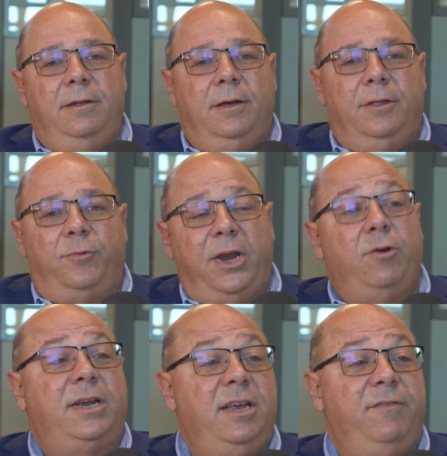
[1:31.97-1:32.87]
the
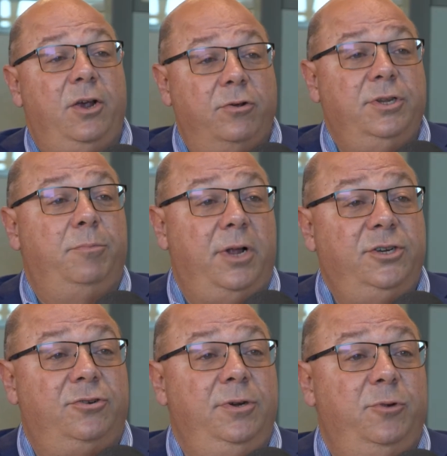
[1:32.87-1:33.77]
radioactivity goes in the
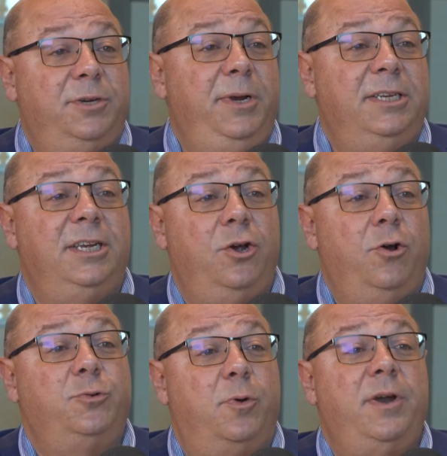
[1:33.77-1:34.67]
bloodstream, which means it
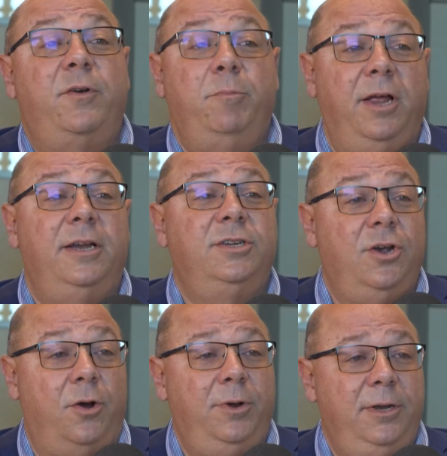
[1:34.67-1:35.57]
goes wherever blood is
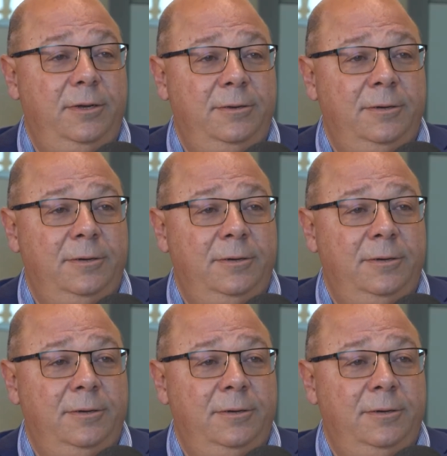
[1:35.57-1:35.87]
going,